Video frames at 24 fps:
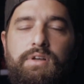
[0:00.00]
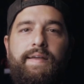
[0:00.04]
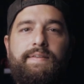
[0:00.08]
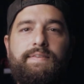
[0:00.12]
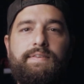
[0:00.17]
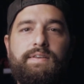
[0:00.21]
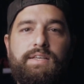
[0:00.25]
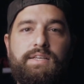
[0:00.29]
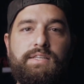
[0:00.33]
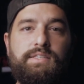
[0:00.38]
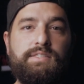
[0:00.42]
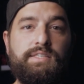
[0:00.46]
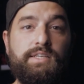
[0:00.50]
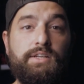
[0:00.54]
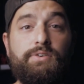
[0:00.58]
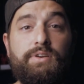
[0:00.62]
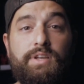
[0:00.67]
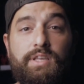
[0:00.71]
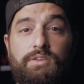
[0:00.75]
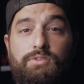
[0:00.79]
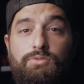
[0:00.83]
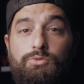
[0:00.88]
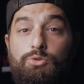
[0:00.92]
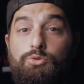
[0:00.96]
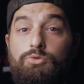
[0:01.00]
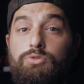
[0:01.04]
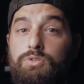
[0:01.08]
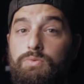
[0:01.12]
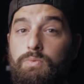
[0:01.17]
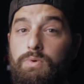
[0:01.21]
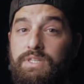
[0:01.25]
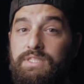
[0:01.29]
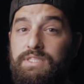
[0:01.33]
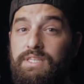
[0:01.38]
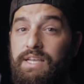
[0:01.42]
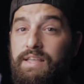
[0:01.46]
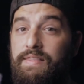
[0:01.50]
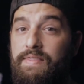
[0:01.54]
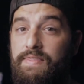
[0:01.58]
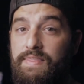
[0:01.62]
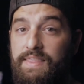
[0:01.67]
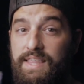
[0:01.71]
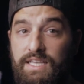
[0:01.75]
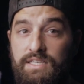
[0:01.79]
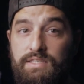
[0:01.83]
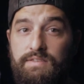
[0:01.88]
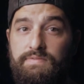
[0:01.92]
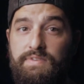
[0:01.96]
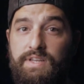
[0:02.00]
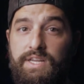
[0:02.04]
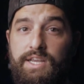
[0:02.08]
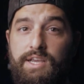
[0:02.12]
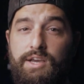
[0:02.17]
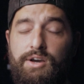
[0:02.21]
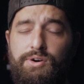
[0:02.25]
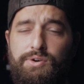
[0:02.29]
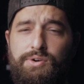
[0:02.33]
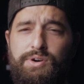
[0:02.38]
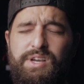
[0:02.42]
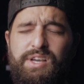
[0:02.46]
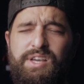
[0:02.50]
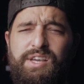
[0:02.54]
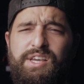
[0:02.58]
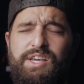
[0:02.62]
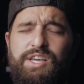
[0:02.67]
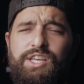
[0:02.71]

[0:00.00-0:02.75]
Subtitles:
And considering you use what's in this video,